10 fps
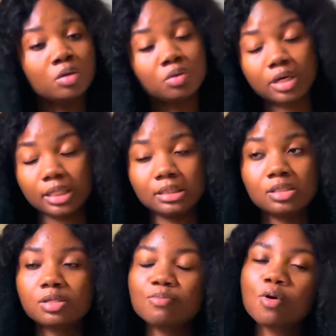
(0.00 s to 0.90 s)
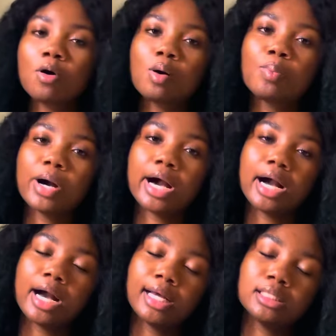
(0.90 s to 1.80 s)
You can hit him up.
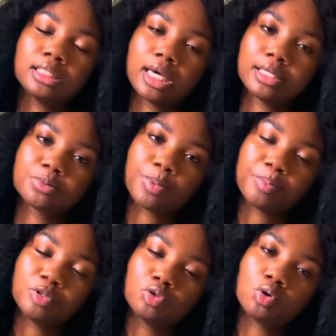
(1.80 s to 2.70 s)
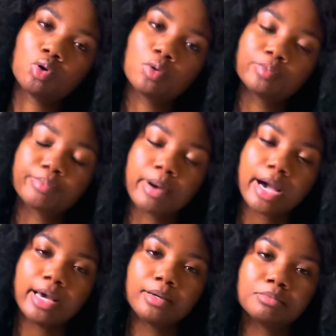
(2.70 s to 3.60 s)
And yes, Papito,
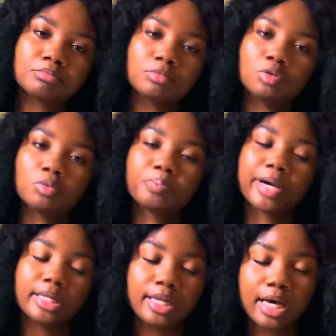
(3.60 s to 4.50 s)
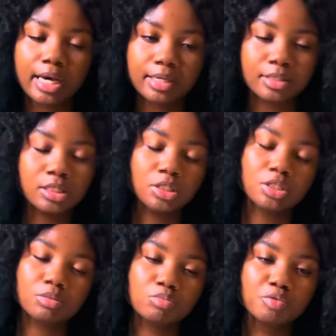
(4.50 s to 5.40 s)
my new partner in
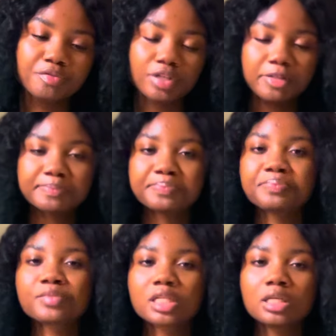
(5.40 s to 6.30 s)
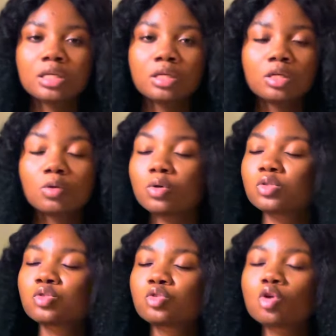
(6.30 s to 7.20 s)
the movie, it was
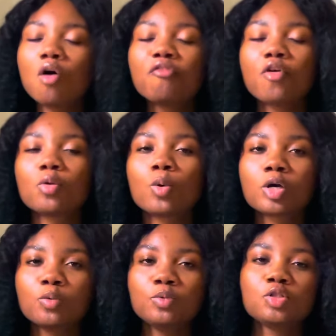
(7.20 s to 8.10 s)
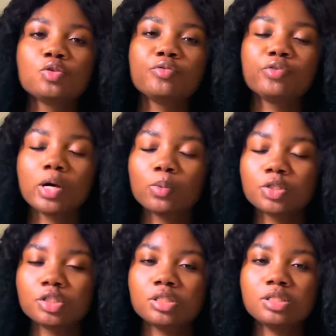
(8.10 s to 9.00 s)
so fun working with you. If you are
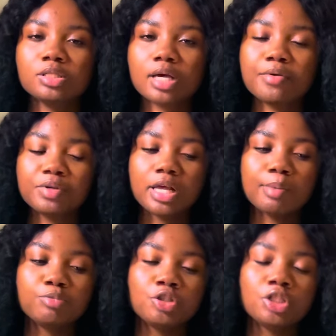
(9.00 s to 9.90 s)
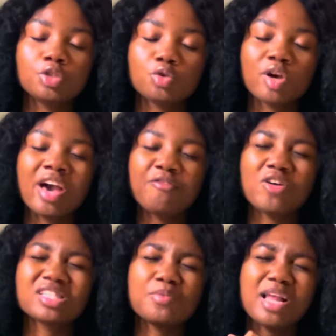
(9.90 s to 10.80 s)
watching this, I really appreciate your
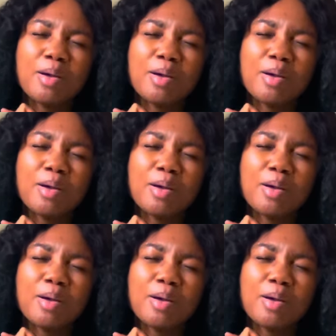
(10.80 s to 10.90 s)
effort, I really